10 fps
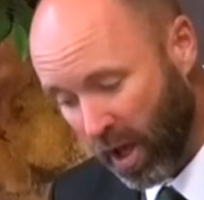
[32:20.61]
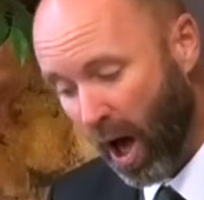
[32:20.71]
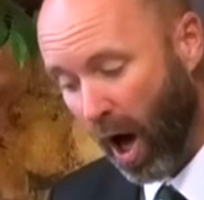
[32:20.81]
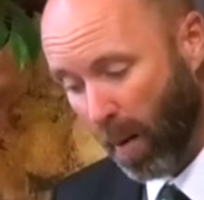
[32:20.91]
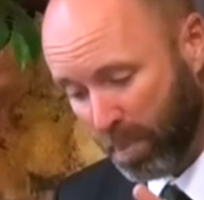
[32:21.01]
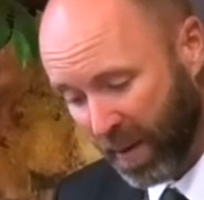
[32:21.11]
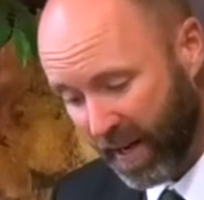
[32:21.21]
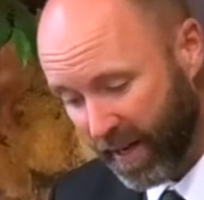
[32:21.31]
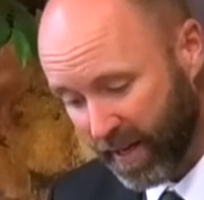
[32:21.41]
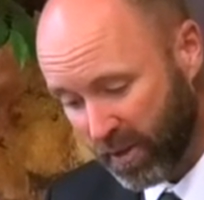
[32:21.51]

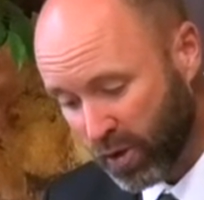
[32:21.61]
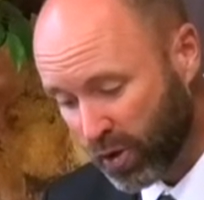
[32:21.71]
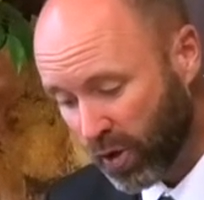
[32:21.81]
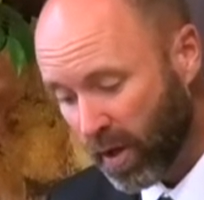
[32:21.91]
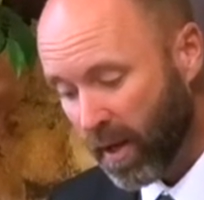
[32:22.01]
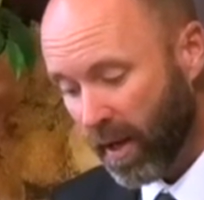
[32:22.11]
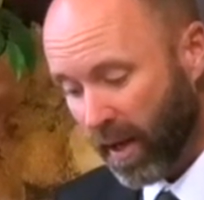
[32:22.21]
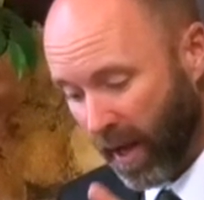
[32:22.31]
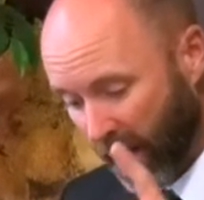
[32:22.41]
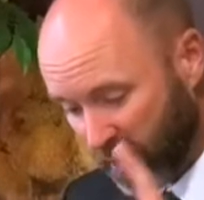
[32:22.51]
appease,
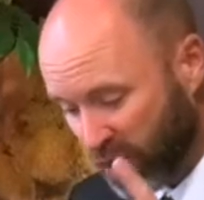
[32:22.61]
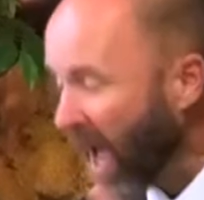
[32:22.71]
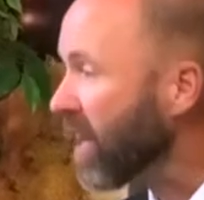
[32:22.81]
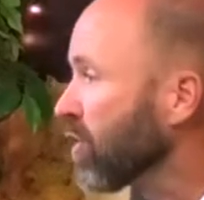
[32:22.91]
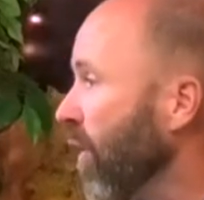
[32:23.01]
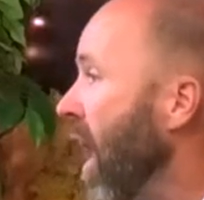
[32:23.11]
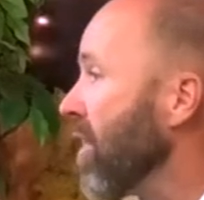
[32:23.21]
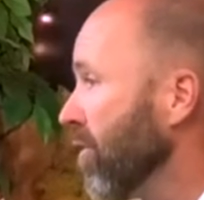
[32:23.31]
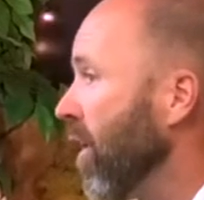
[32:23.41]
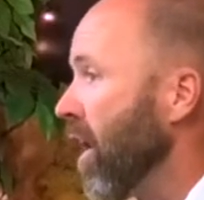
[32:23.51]
and satisfy
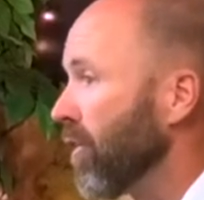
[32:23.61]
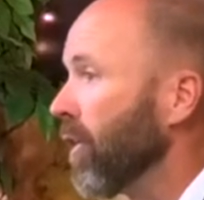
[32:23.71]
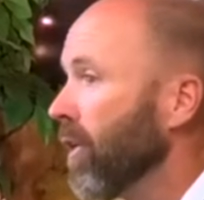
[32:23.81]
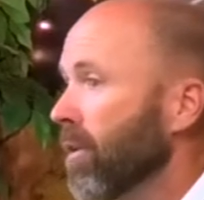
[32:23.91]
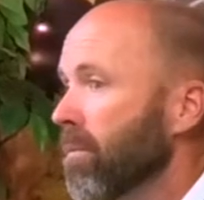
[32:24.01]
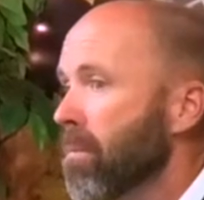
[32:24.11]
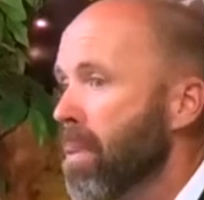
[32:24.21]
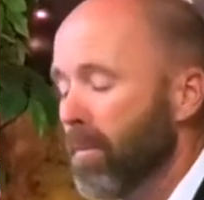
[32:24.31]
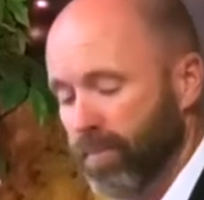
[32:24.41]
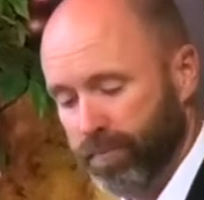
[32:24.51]
the Father.
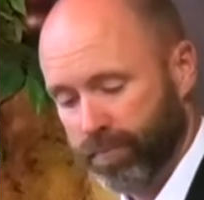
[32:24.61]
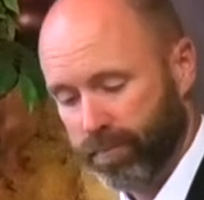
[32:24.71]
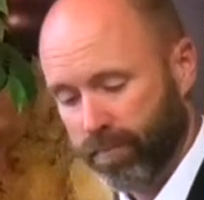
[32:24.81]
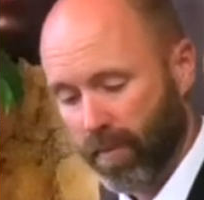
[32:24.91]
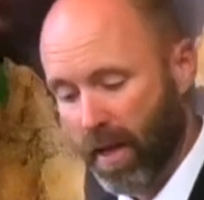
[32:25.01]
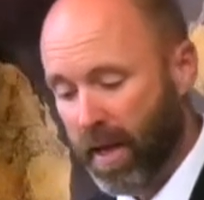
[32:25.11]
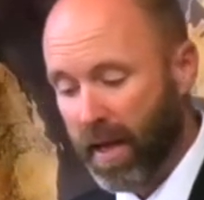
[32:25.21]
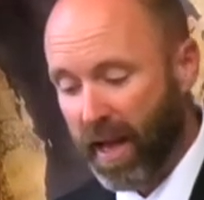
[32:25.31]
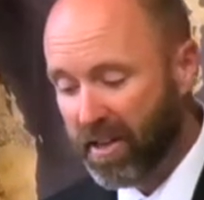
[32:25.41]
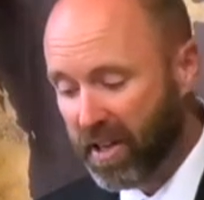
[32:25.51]
Amen.
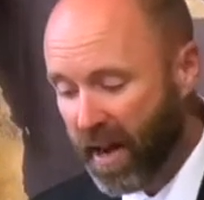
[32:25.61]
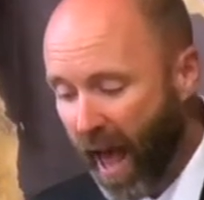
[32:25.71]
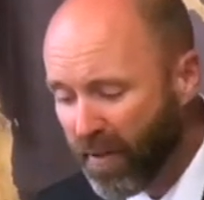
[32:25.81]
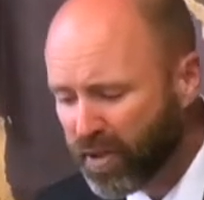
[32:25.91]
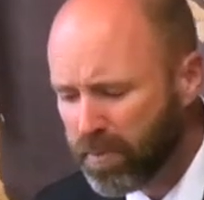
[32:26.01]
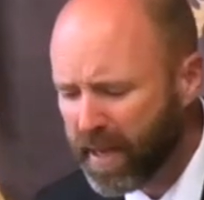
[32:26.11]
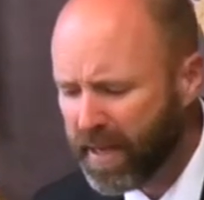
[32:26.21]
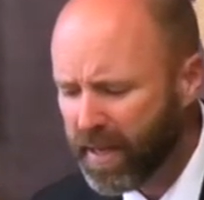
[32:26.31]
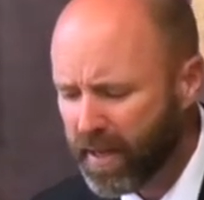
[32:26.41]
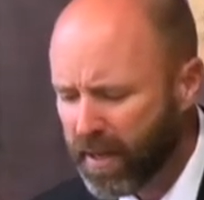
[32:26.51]
It didn't have to
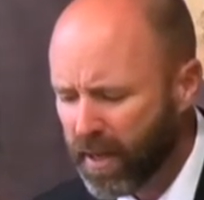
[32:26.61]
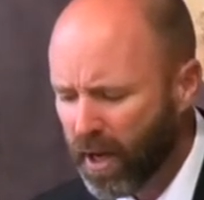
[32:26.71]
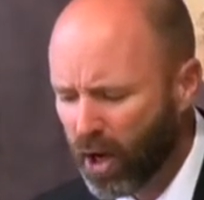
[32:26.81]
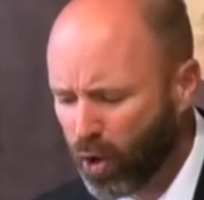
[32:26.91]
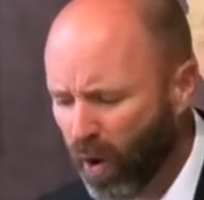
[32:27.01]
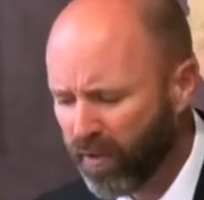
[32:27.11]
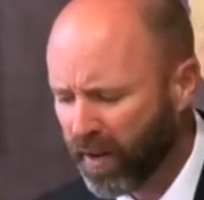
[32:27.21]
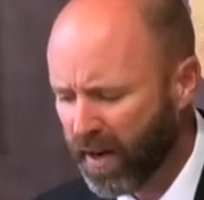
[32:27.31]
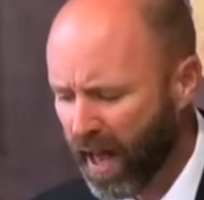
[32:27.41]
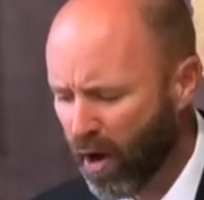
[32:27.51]
be
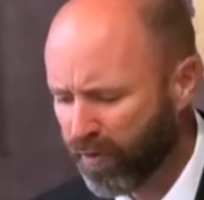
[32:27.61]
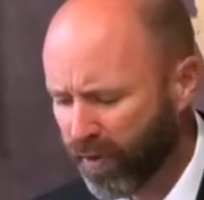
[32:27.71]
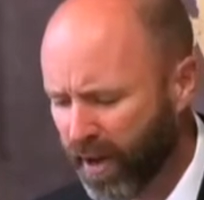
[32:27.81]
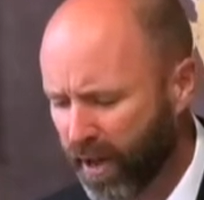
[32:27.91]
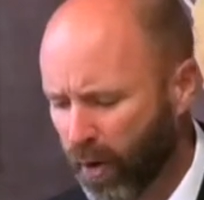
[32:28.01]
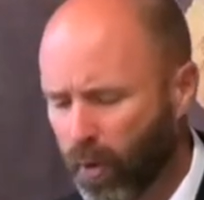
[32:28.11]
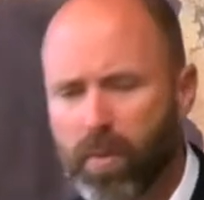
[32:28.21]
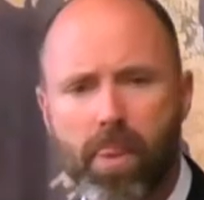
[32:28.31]
equivalent hell for hell.